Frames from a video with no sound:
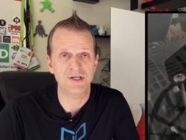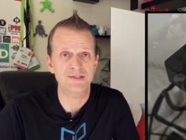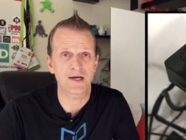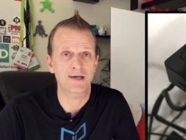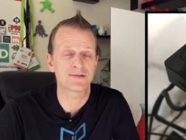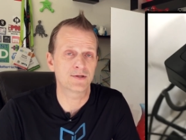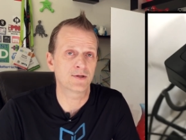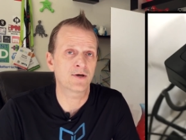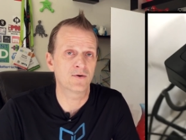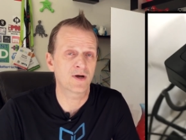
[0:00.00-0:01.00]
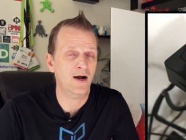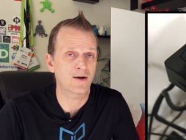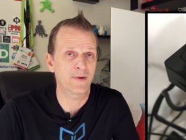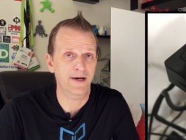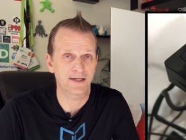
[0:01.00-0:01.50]
Tech silicone
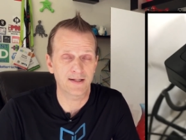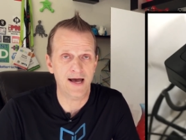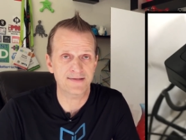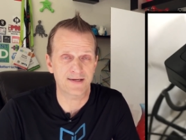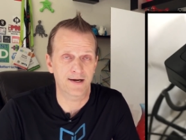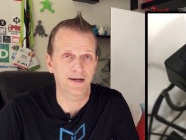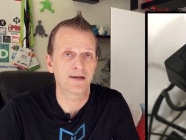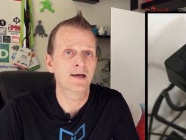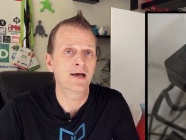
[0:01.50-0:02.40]
carbide glass on it.